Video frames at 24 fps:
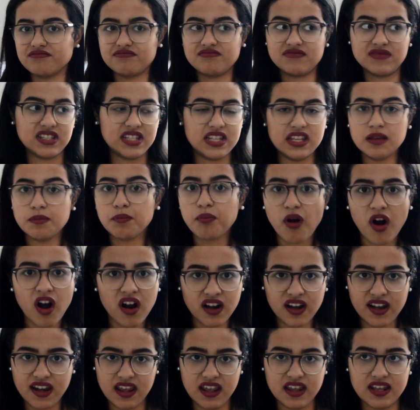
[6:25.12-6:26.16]
tea
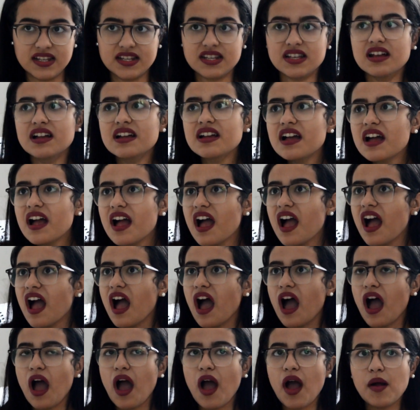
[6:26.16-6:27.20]
parties,
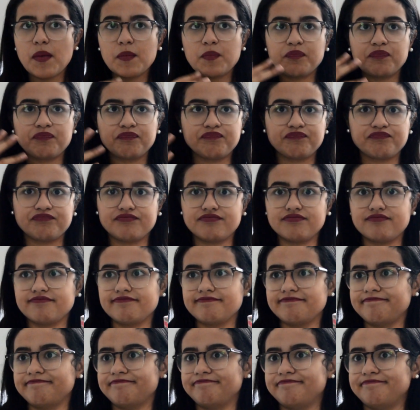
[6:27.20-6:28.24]

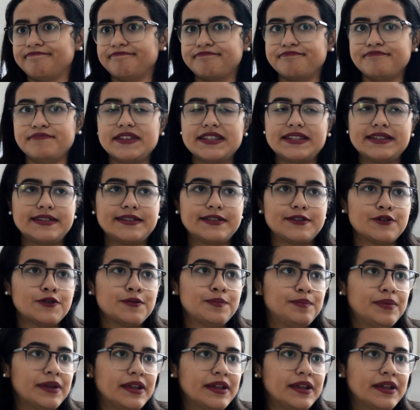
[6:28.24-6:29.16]
Mr.